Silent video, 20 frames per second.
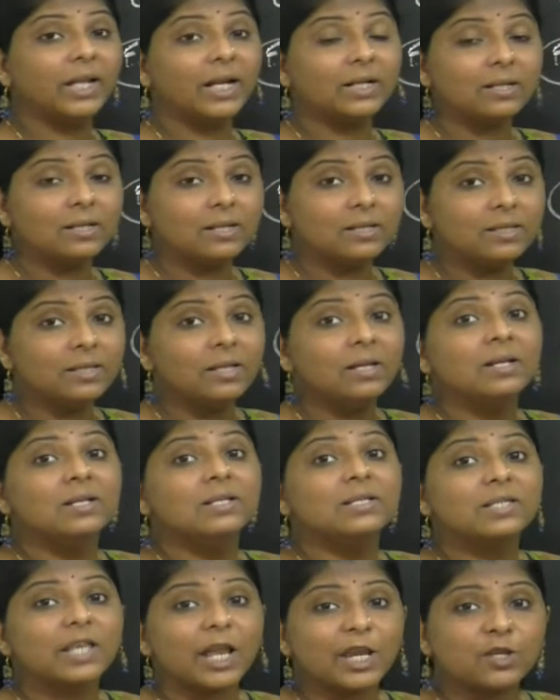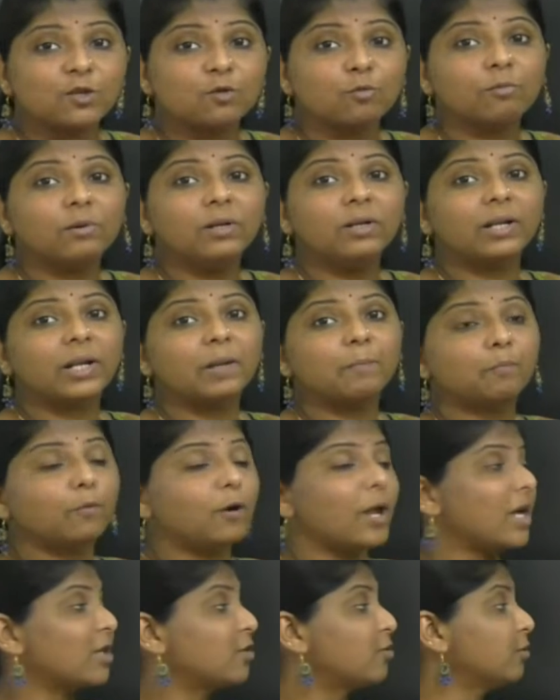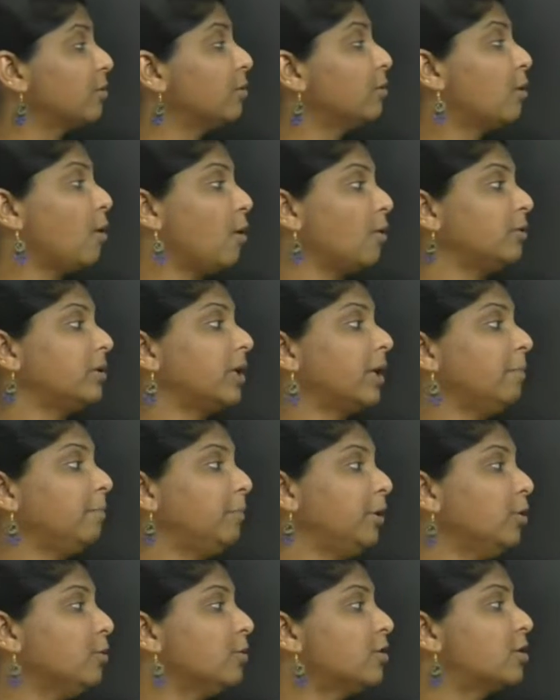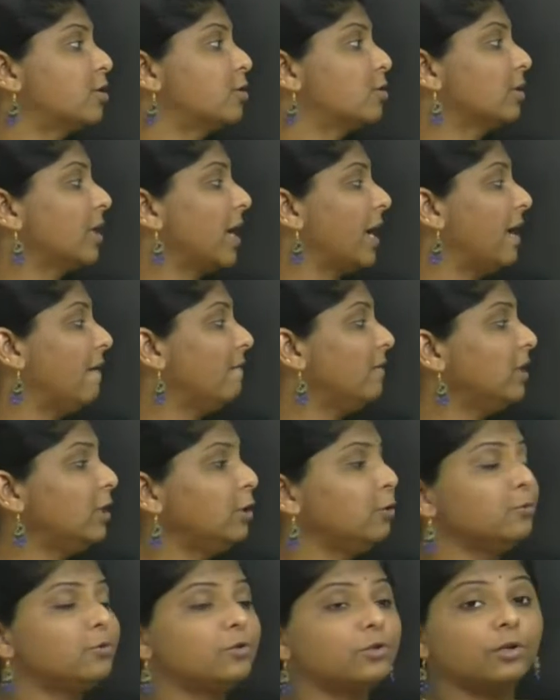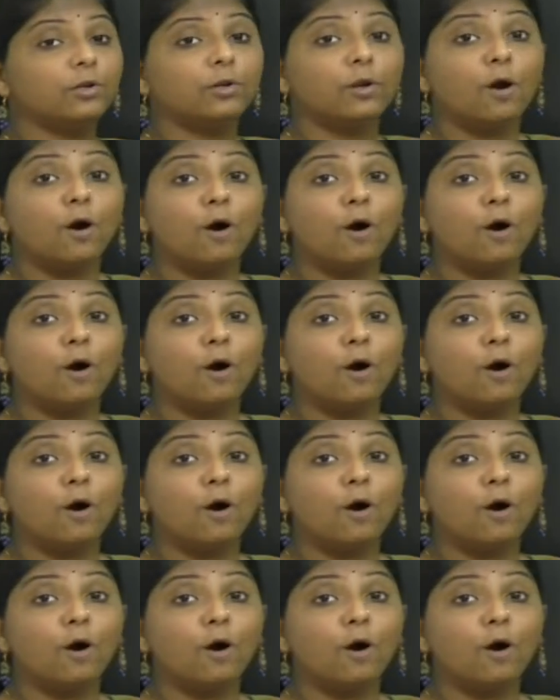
that is sexual reproduction contributes to the evolution